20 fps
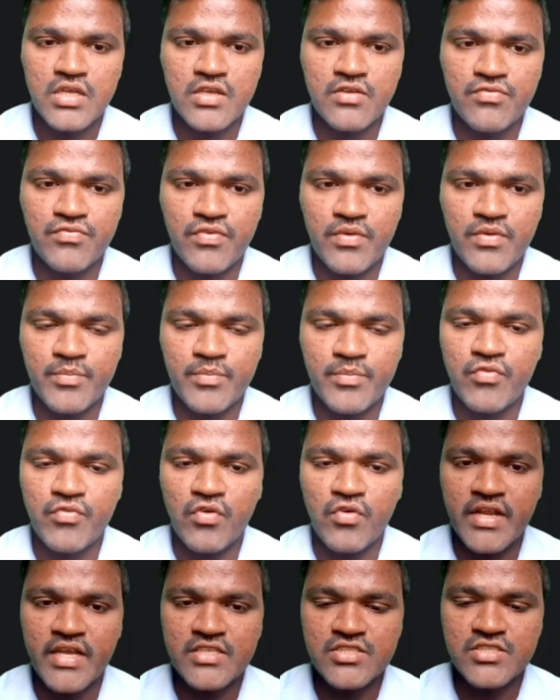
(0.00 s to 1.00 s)
if
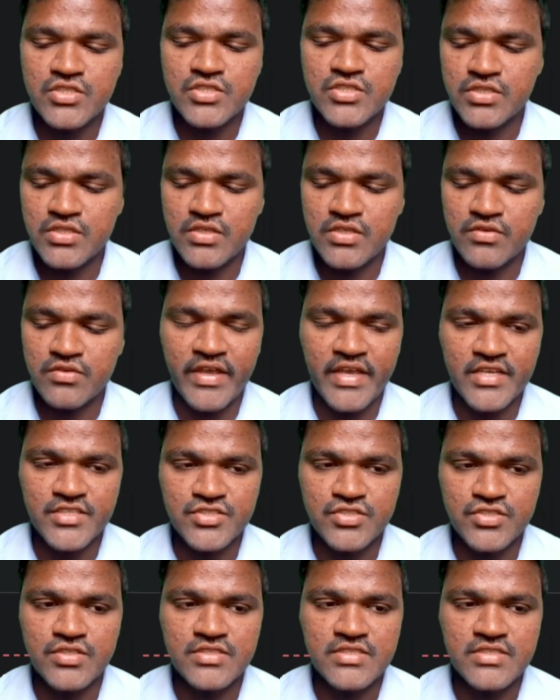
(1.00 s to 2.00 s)
I
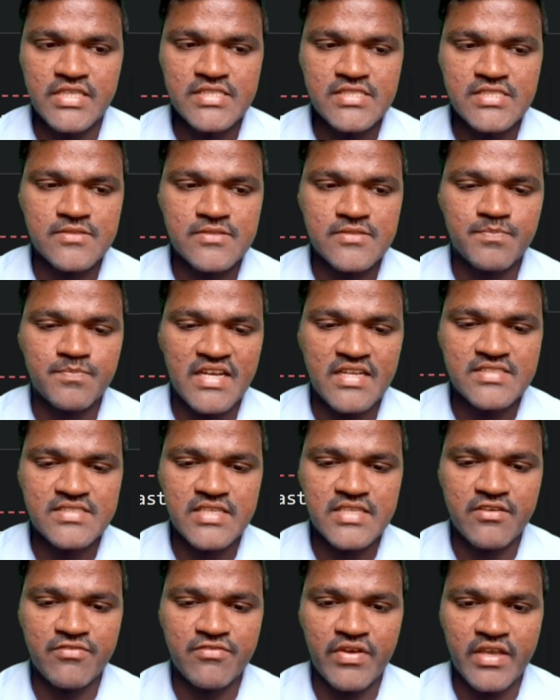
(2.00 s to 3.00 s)
execute this, let's
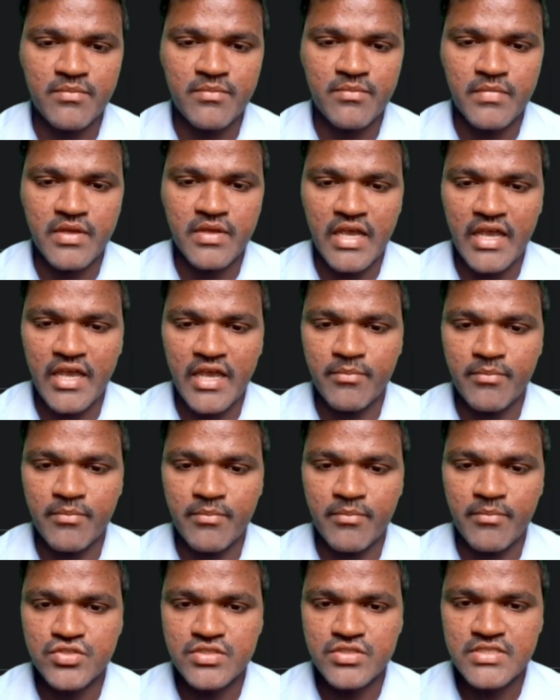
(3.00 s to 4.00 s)
say if I am
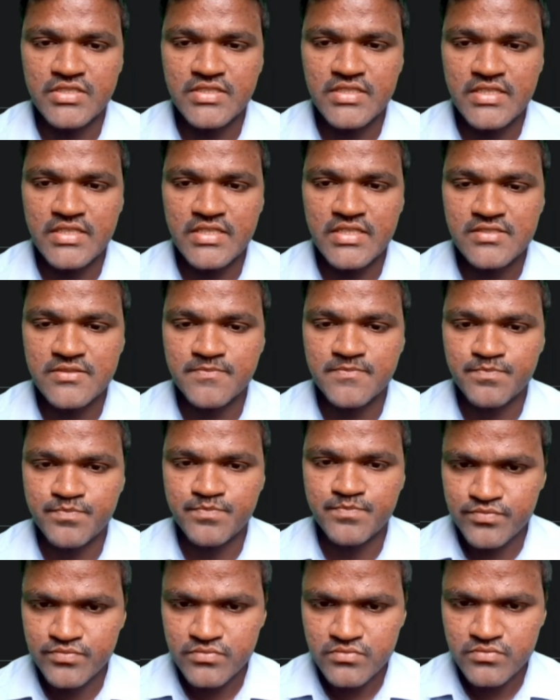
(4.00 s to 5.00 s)
executing this,
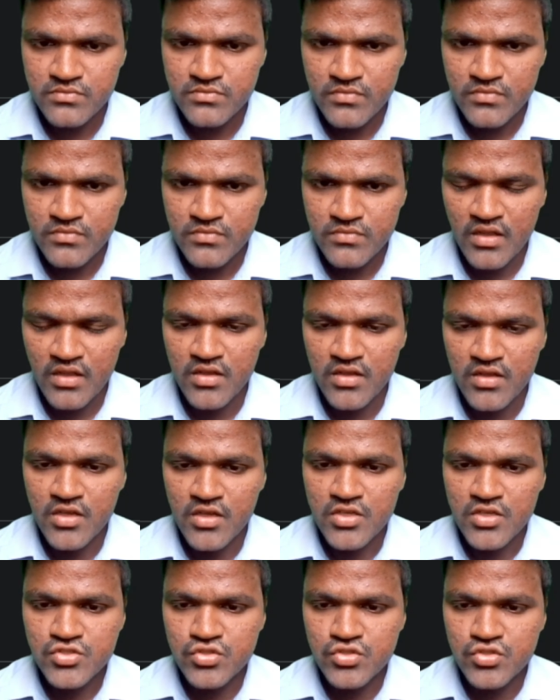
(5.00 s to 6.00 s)

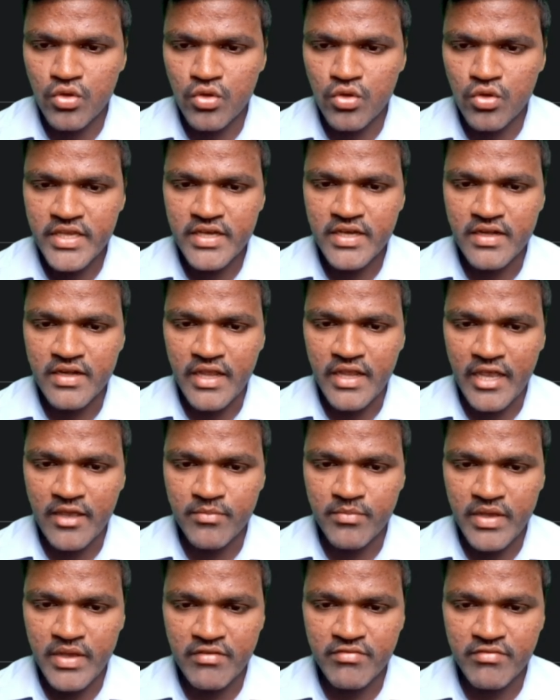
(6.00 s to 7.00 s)
so here I
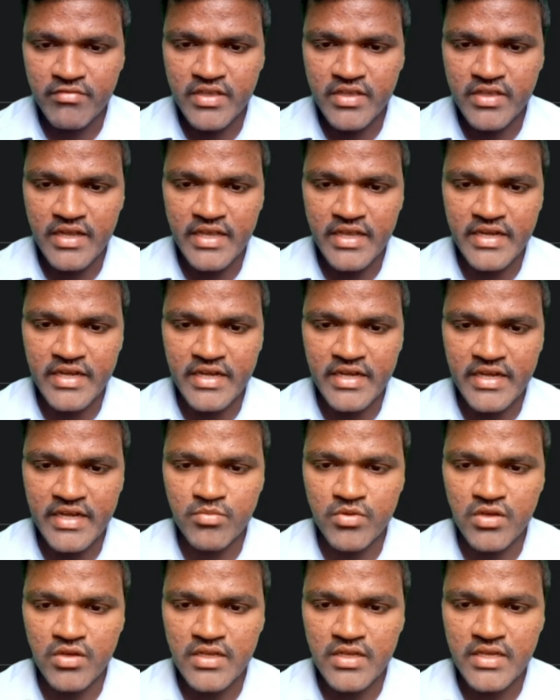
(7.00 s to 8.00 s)
am having again a
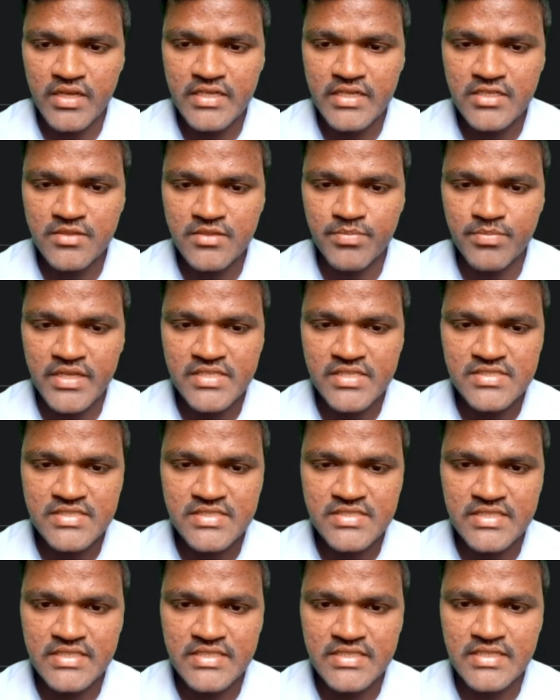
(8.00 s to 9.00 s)
trouble, int plus
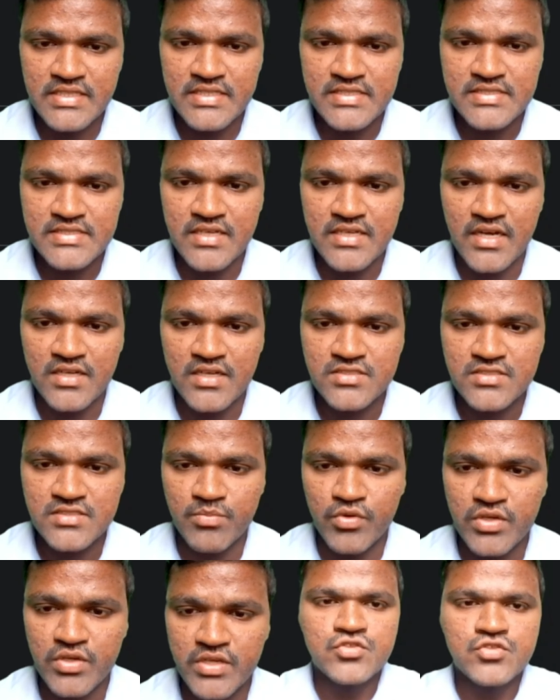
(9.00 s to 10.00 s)
string is not
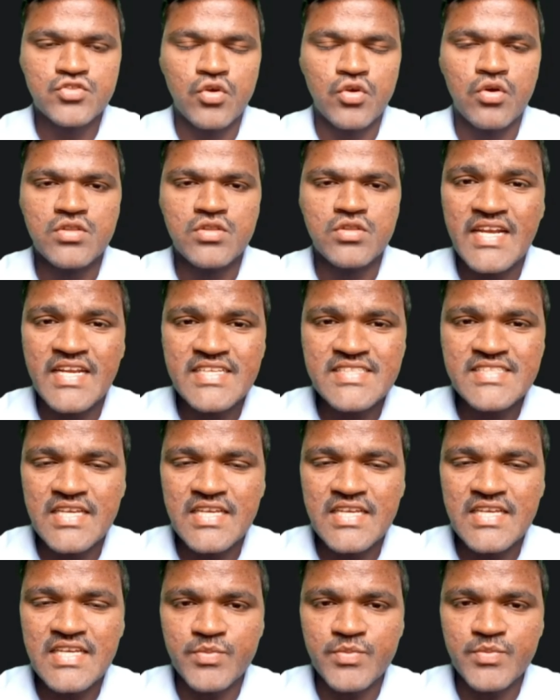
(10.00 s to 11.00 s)
supported. So the reason
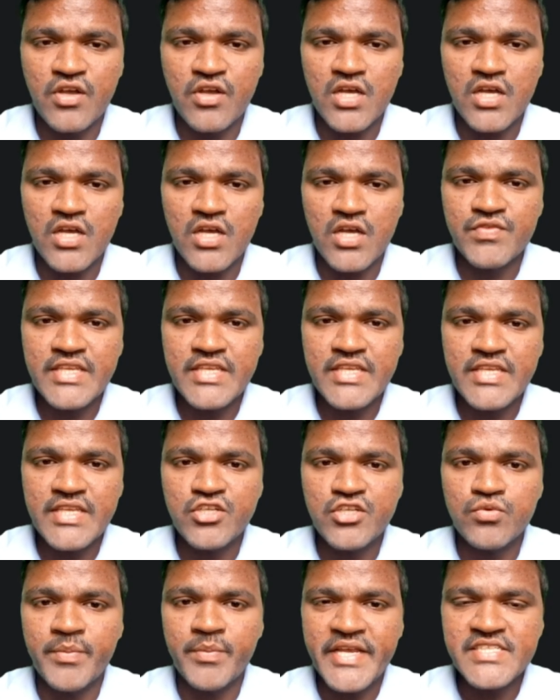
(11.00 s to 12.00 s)
is because we need
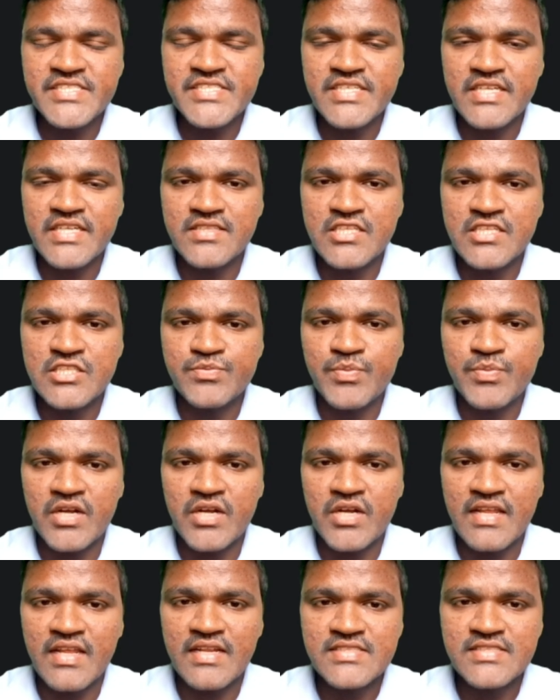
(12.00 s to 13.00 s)
to mention this
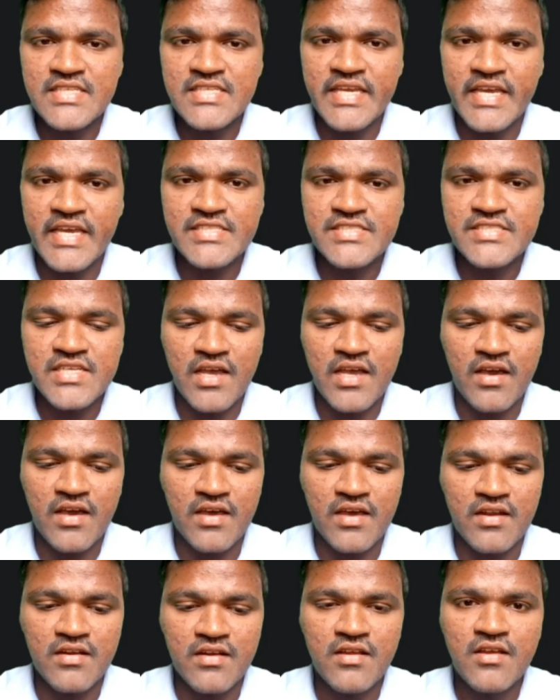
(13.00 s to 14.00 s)
particular
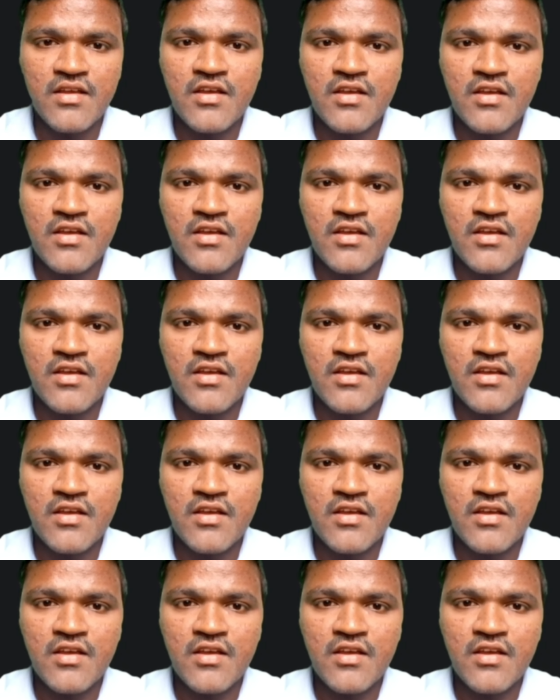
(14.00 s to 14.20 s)
CHR